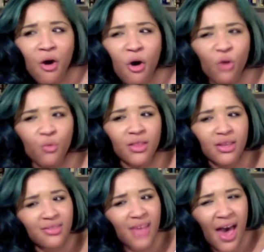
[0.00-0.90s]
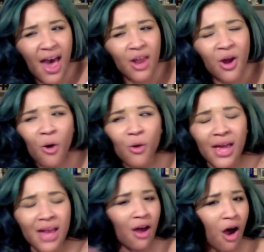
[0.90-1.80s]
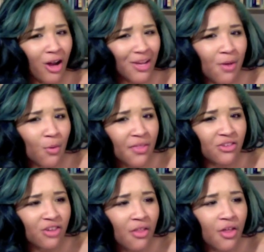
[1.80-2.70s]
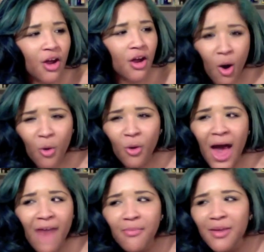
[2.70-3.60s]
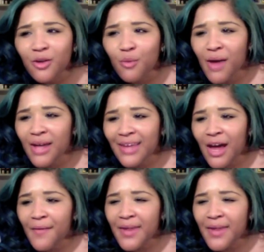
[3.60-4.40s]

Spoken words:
or really sad or get in an argument with each other or have a mental breakdown.